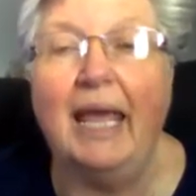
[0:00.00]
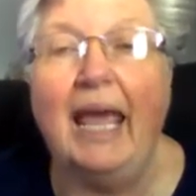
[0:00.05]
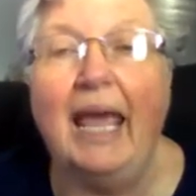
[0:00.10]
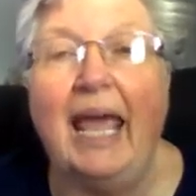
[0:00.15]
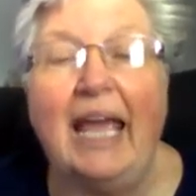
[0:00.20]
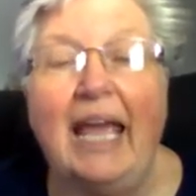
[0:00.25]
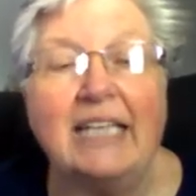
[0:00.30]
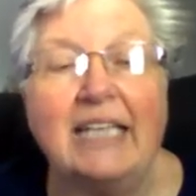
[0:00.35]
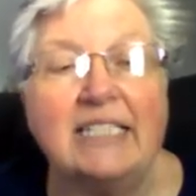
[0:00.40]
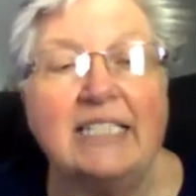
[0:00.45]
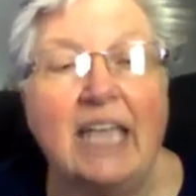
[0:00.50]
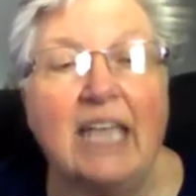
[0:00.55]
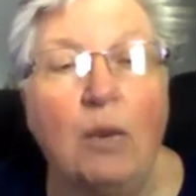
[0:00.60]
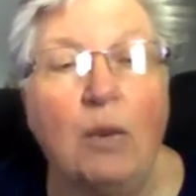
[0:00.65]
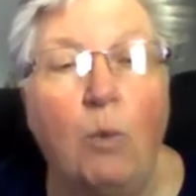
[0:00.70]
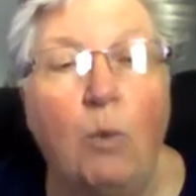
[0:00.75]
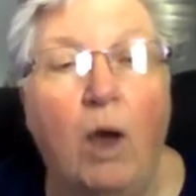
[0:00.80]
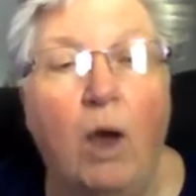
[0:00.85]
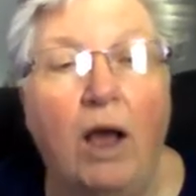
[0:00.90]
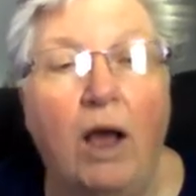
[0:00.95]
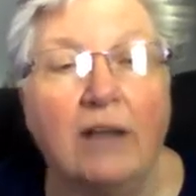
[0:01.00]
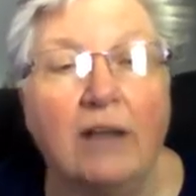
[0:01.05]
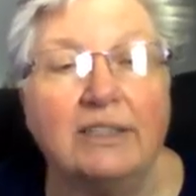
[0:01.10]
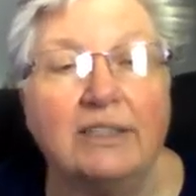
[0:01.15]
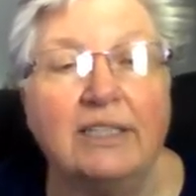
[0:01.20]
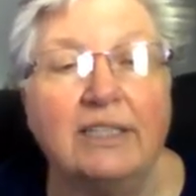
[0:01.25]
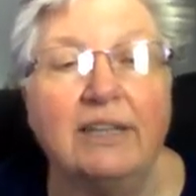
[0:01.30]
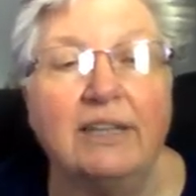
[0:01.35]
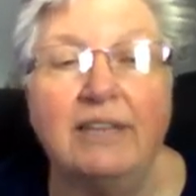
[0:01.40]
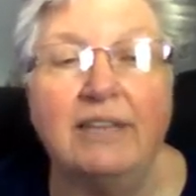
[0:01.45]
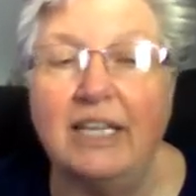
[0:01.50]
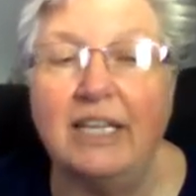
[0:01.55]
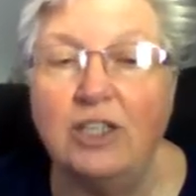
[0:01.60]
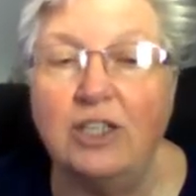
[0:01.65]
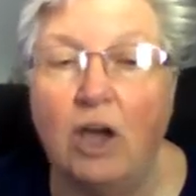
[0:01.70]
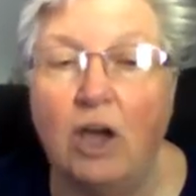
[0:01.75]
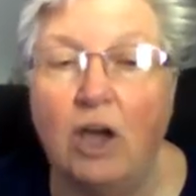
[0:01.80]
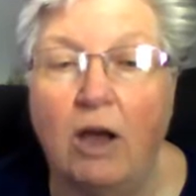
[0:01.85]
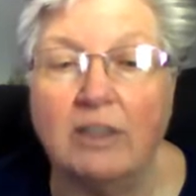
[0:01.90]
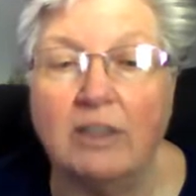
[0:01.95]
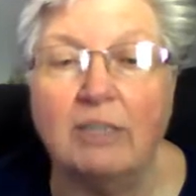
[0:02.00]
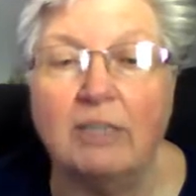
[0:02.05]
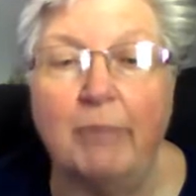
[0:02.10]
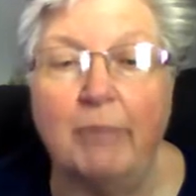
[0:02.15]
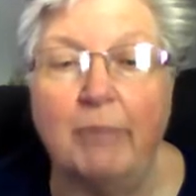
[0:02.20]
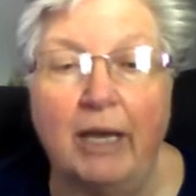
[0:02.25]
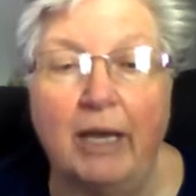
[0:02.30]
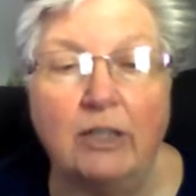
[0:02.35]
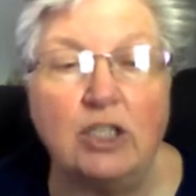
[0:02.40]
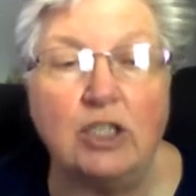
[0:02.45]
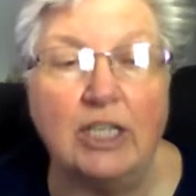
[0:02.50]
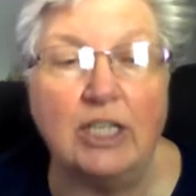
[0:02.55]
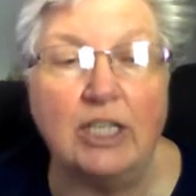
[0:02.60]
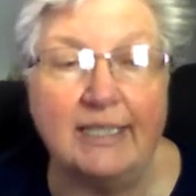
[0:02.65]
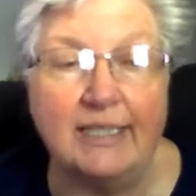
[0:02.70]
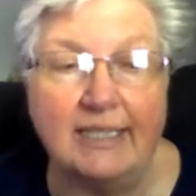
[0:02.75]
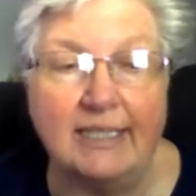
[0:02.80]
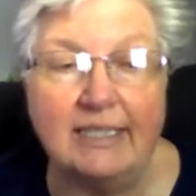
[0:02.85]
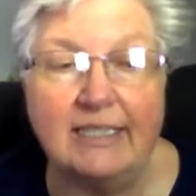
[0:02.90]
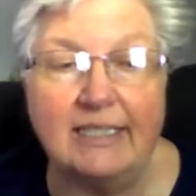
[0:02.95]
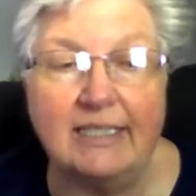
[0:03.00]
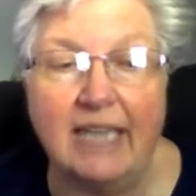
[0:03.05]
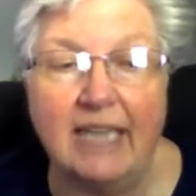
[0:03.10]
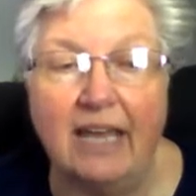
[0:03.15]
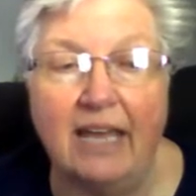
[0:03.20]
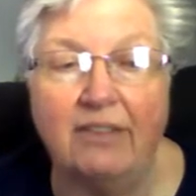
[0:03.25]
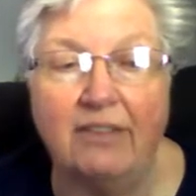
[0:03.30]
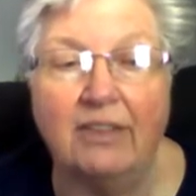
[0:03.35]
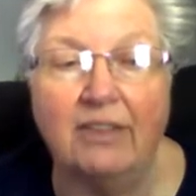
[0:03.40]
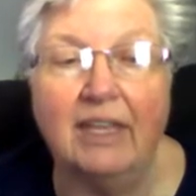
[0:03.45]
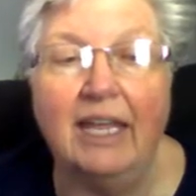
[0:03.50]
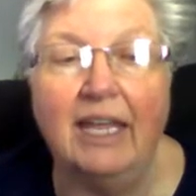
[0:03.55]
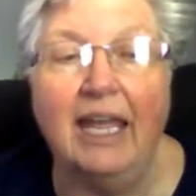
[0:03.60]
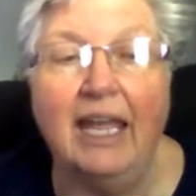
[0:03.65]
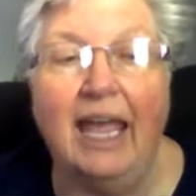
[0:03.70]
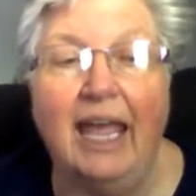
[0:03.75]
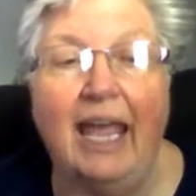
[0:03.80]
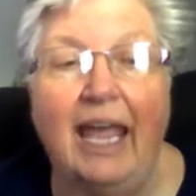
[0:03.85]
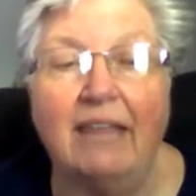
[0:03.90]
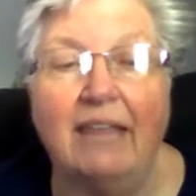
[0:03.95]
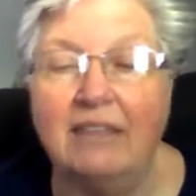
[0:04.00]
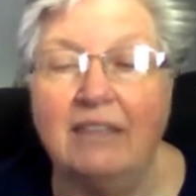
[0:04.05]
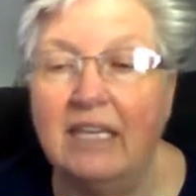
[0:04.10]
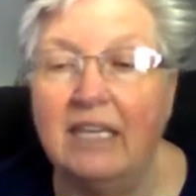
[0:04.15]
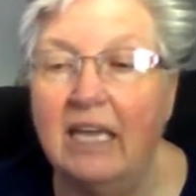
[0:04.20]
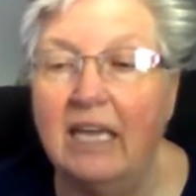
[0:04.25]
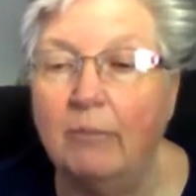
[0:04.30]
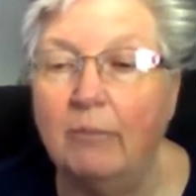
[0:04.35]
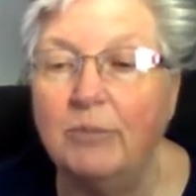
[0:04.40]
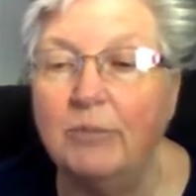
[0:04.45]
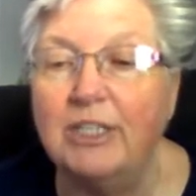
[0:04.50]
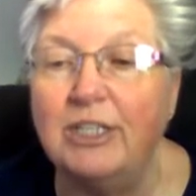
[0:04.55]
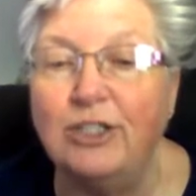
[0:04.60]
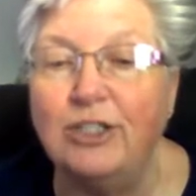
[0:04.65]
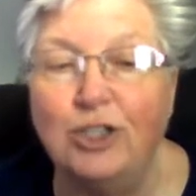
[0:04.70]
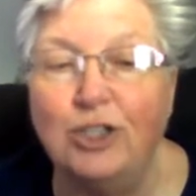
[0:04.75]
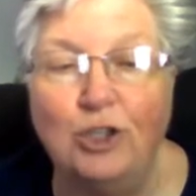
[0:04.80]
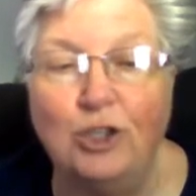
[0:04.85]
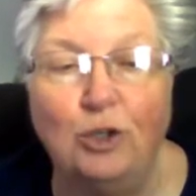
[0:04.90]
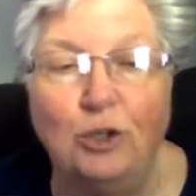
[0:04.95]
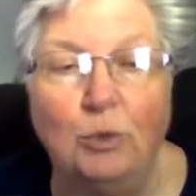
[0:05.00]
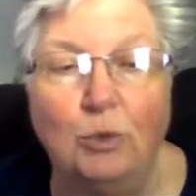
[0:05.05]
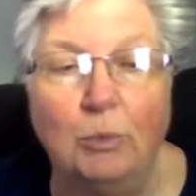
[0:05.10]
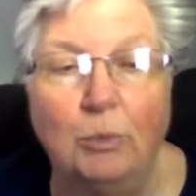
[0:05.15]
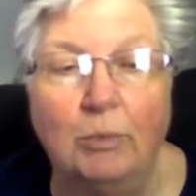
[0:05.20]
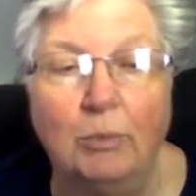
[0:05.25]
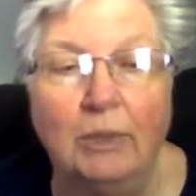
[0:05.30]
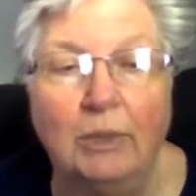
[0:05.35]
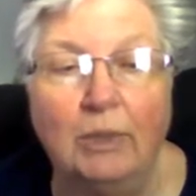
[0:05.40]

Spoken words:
As they walked, they talked about Jesus' death and the empty tomb.